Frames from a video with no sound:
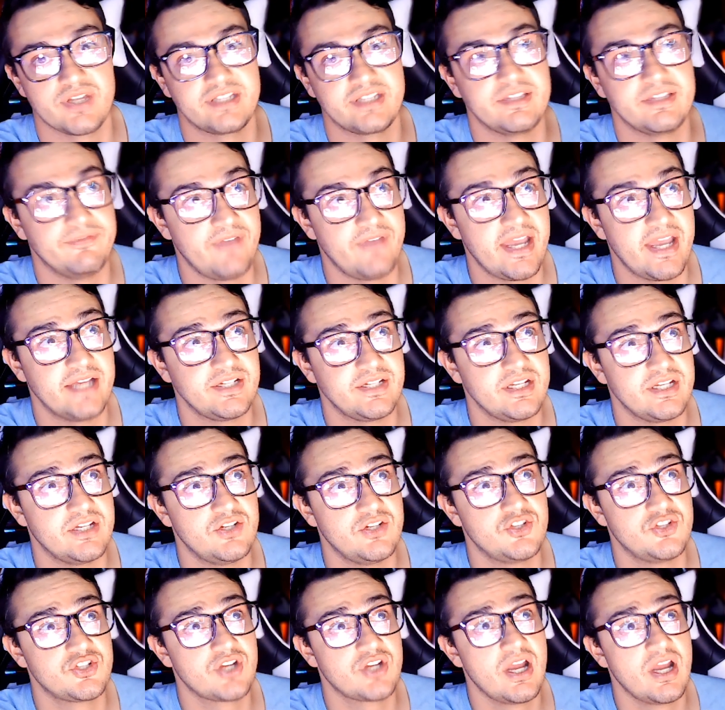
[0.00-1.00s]
like the
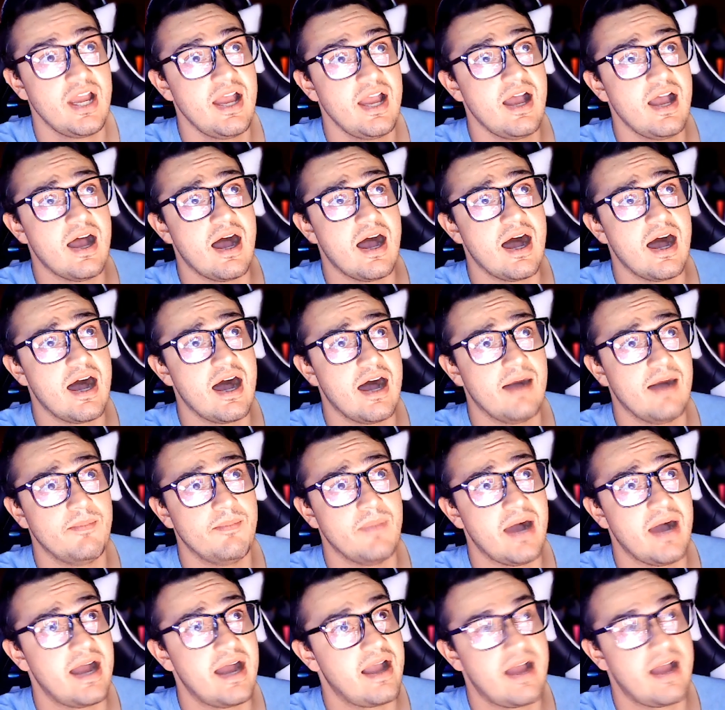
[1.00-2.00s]
Vantage.
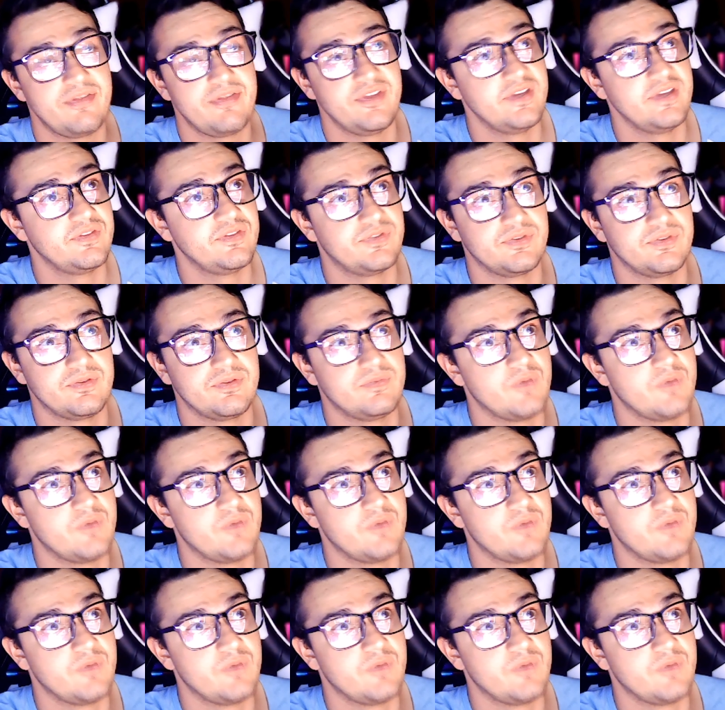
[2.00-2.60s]
I think